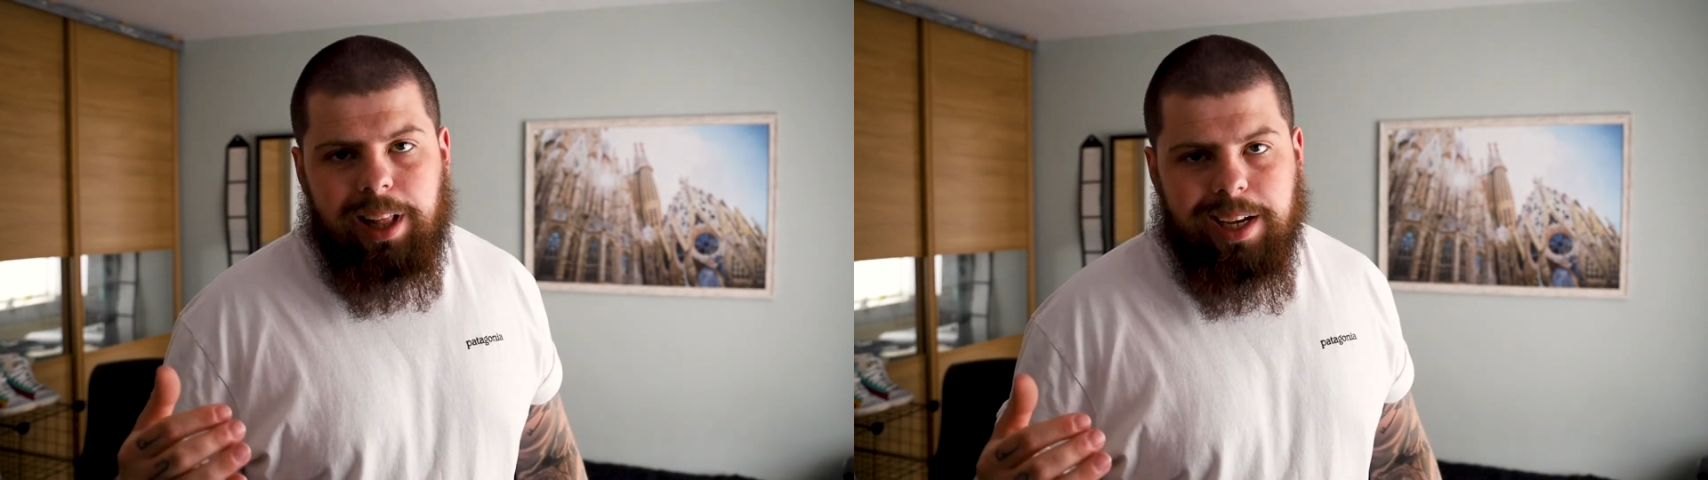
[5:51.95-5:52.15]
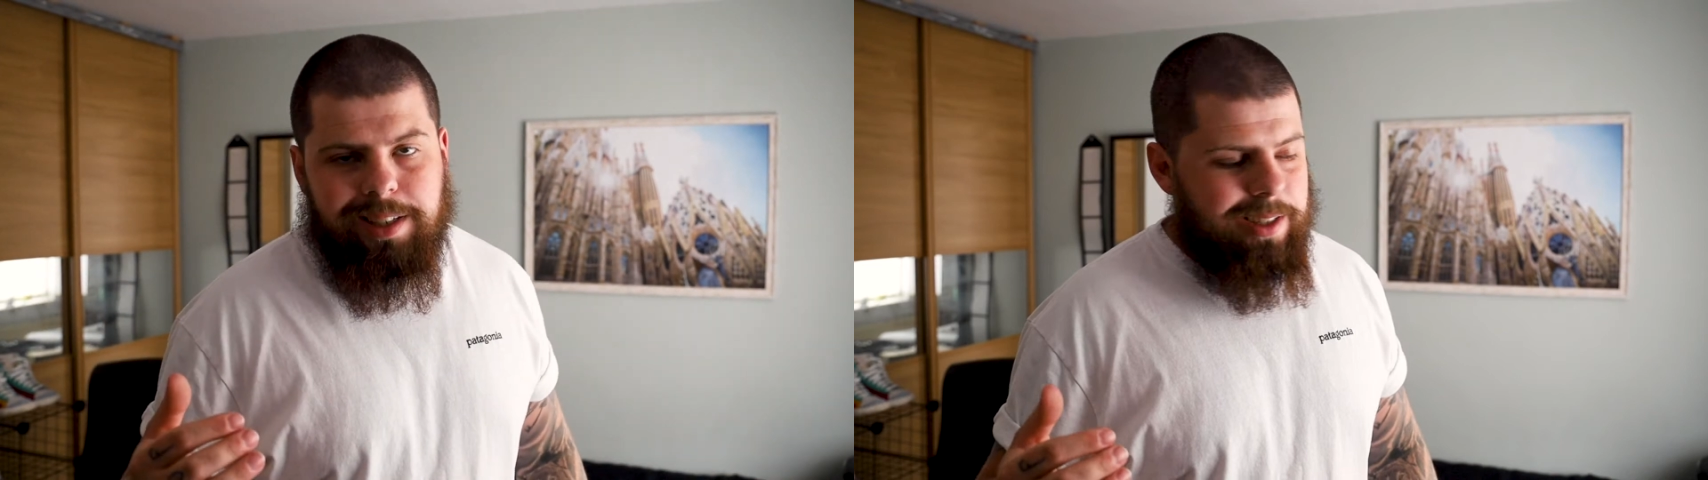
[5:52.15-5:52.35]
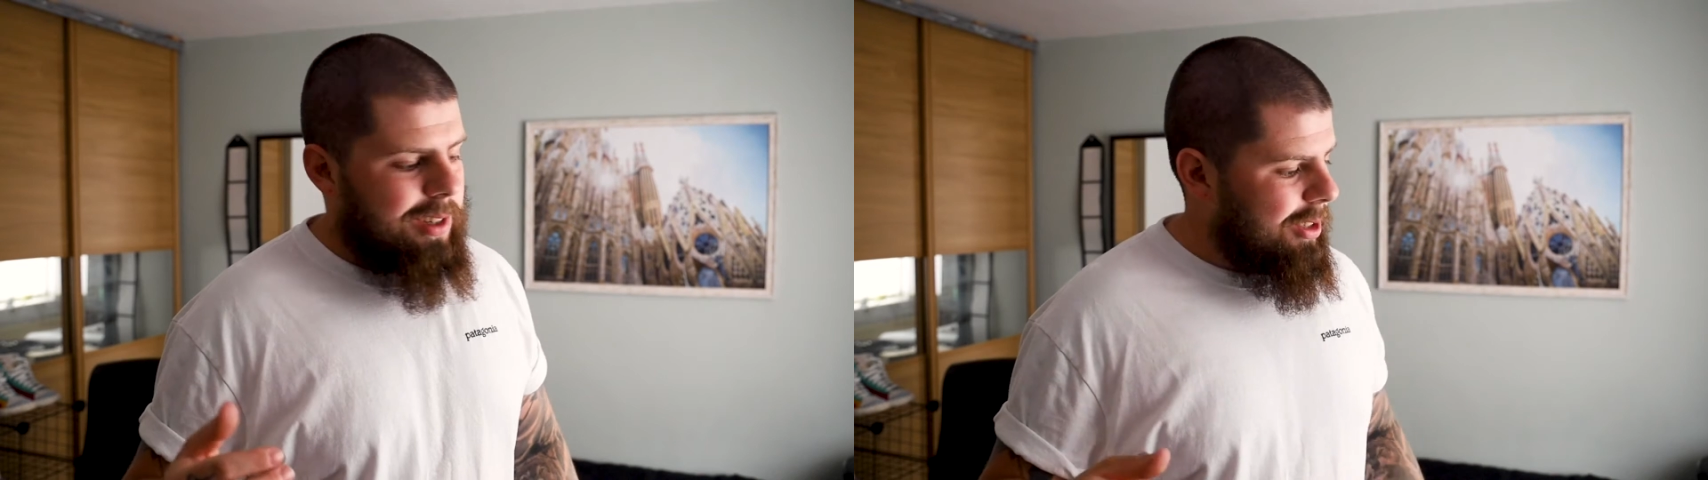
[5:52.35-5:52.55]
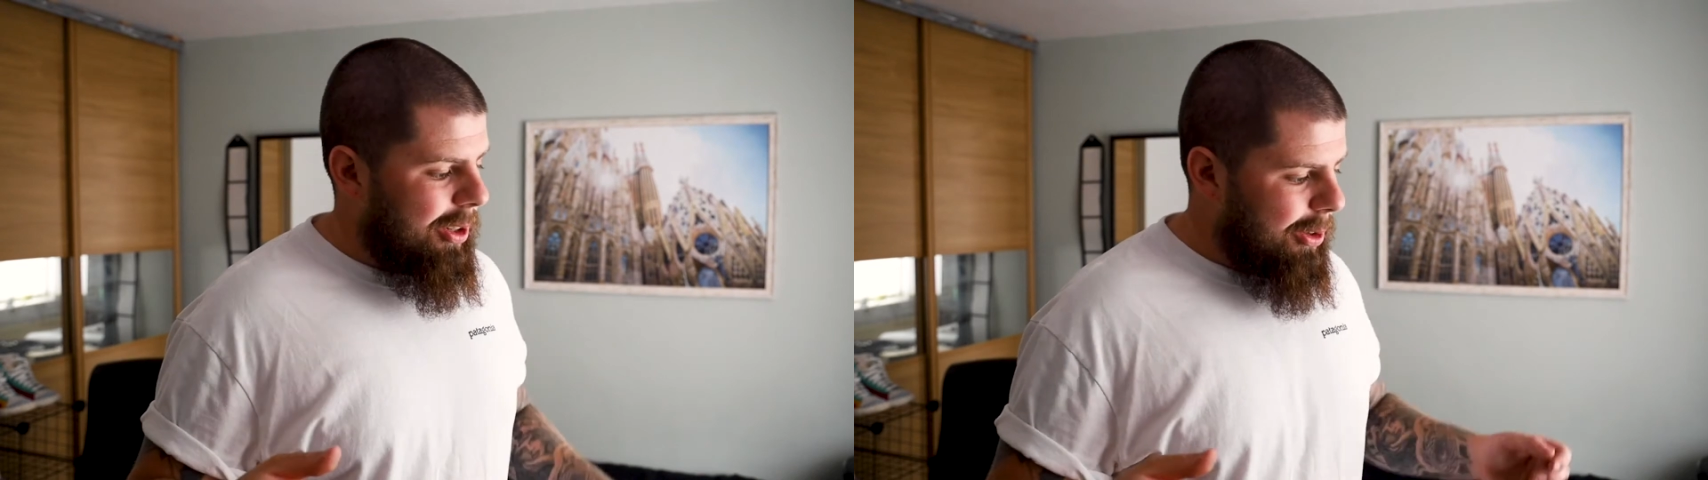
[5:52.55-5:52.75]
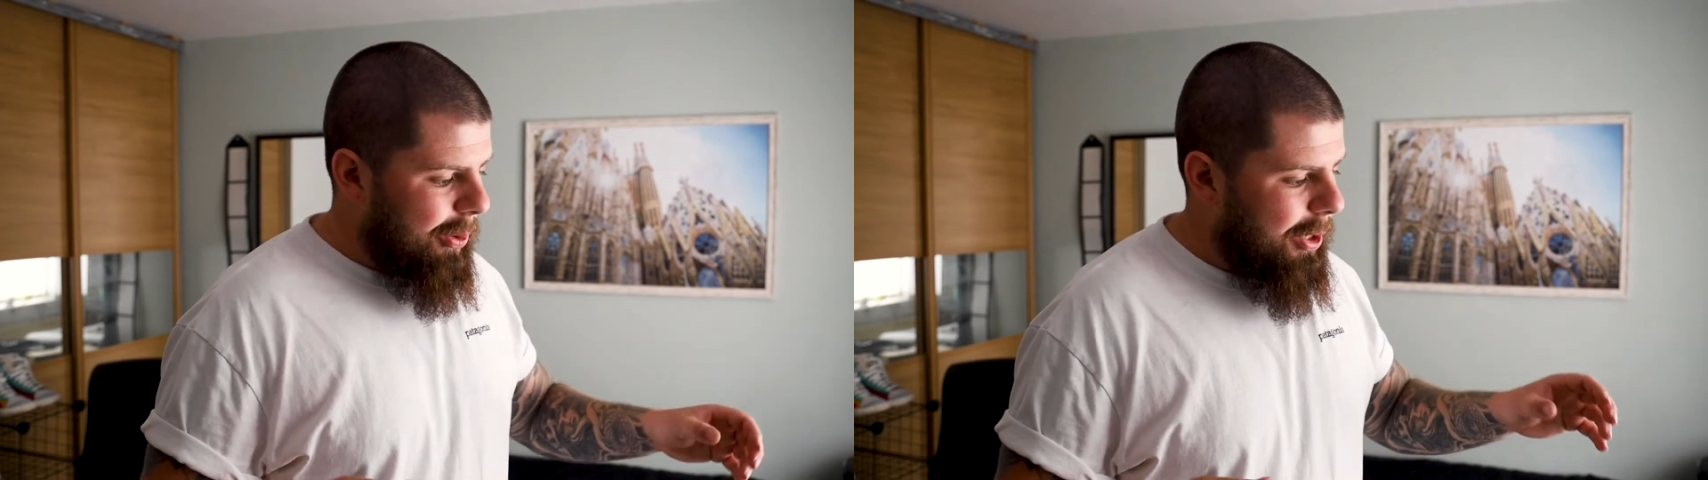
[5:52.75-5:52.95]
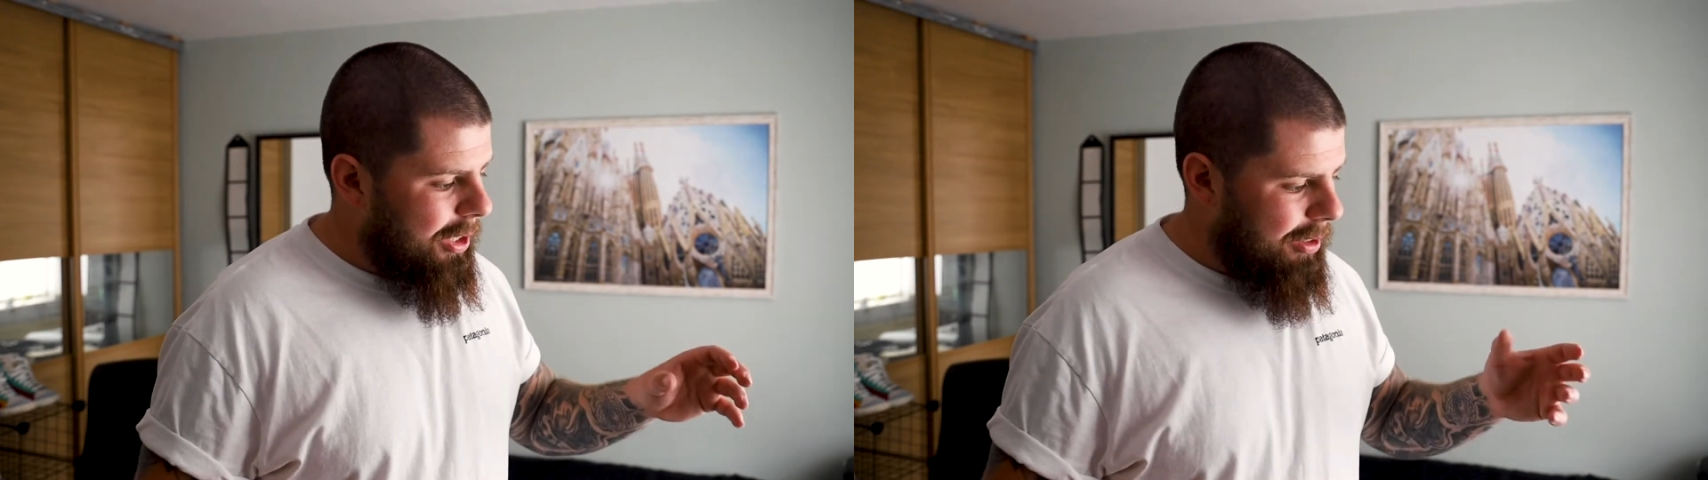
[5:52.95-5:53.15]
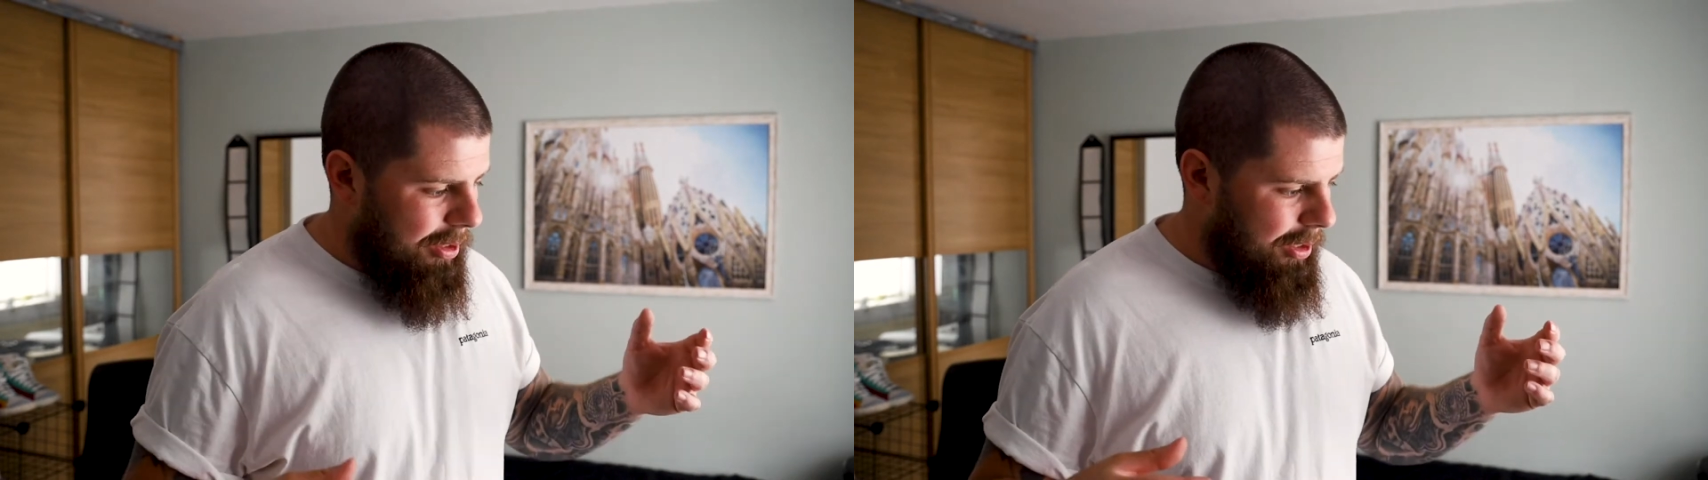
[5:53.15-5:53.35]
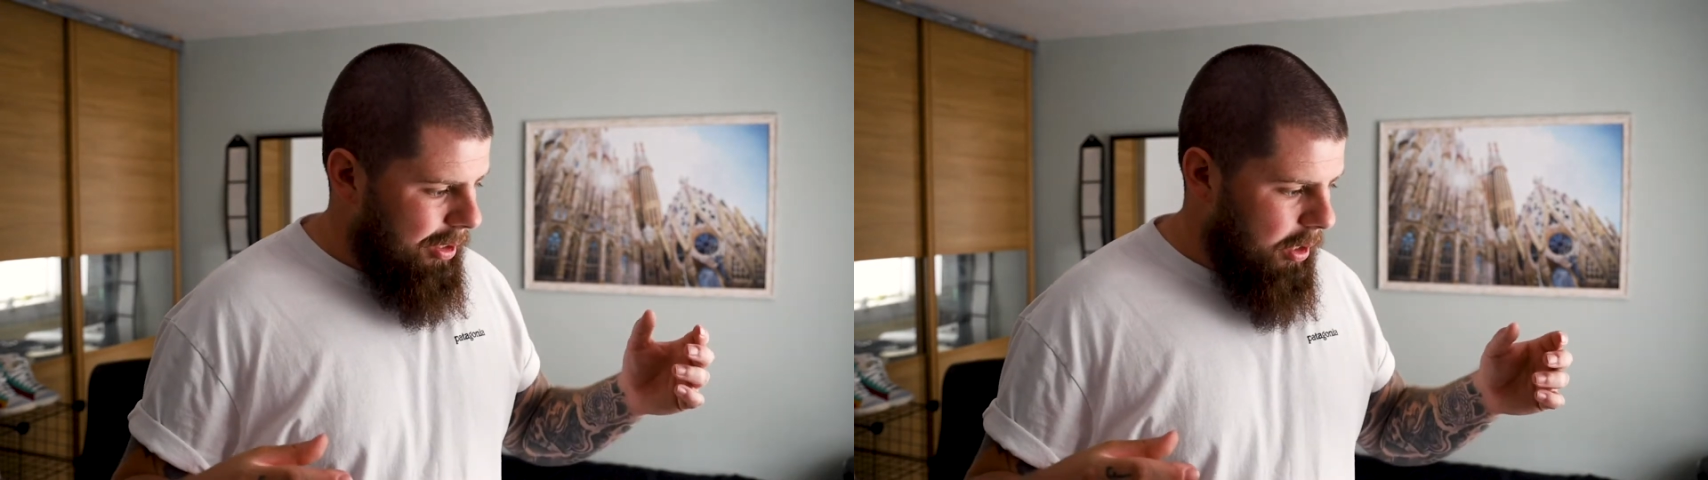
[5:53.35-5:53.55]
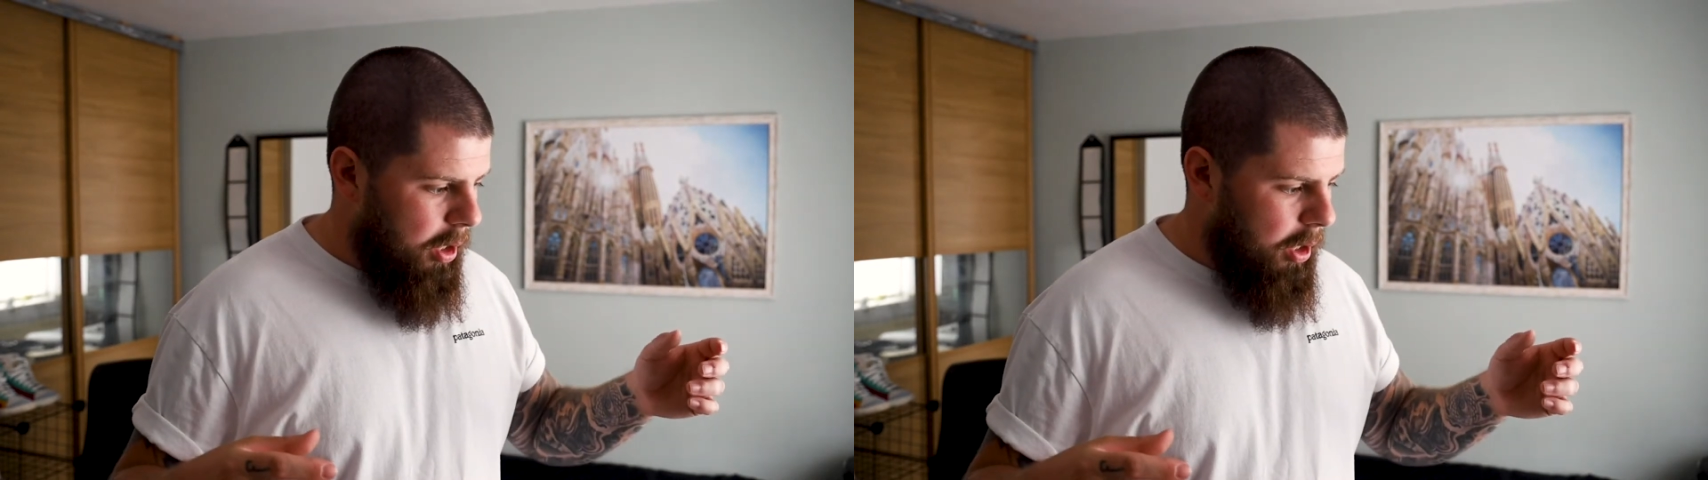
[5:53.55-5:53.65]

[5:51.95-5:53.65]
laces, you're not looking at the